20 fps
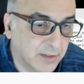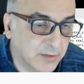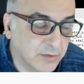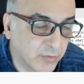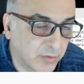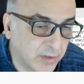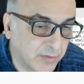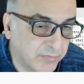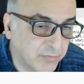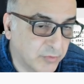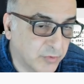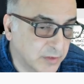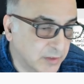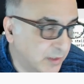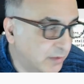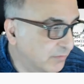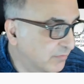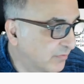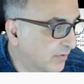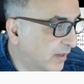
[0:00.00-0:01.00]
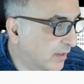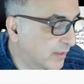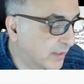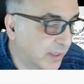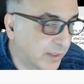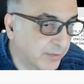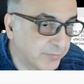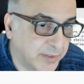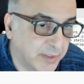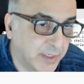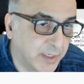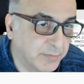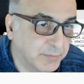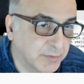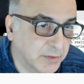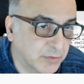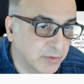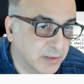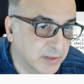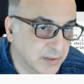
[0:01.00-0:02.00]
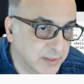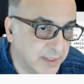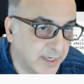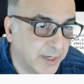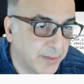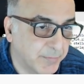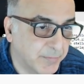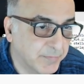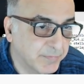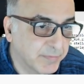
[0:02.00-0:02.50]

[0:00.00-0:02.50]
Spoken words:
2014 file, and I renamed it to the same.